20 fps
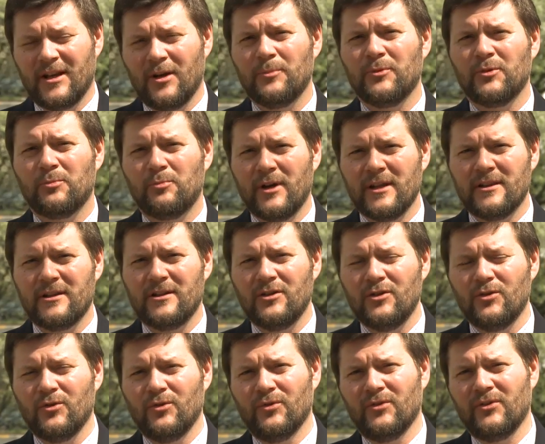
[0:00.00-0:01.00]
help spread the
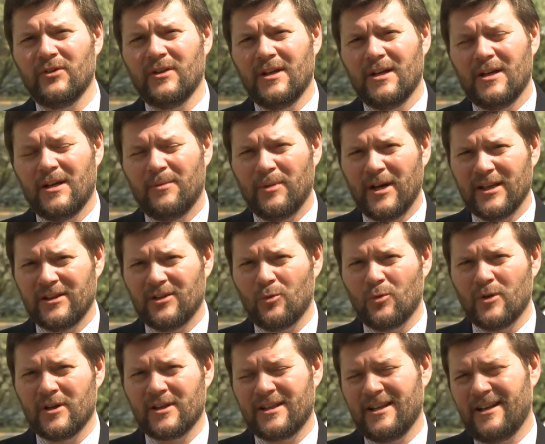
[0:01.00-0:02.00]
news about the
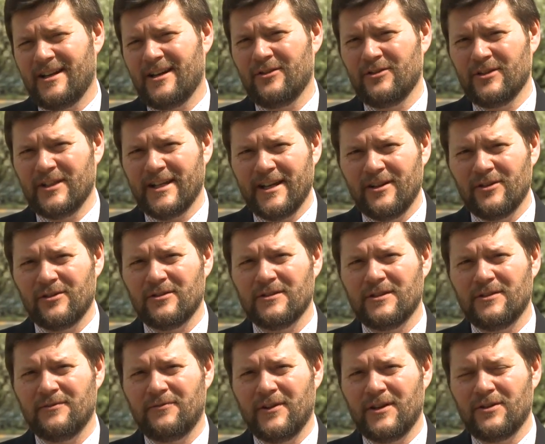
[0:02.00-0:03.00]
work that our
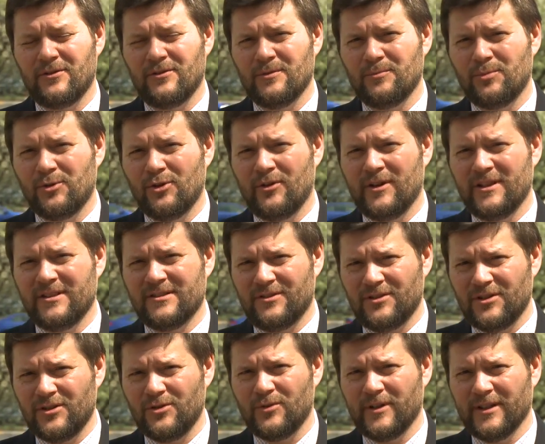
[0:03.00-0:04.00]
unheralded federal employees are
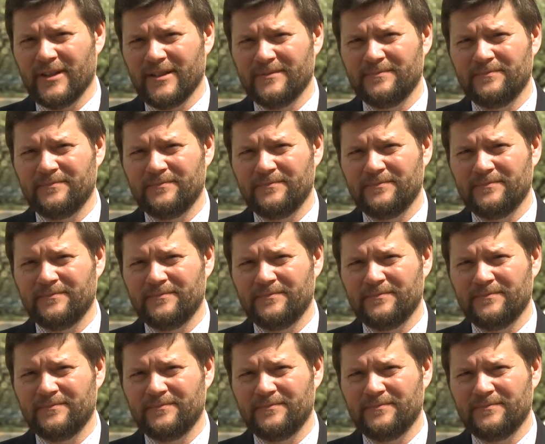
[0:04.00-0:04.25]
doing.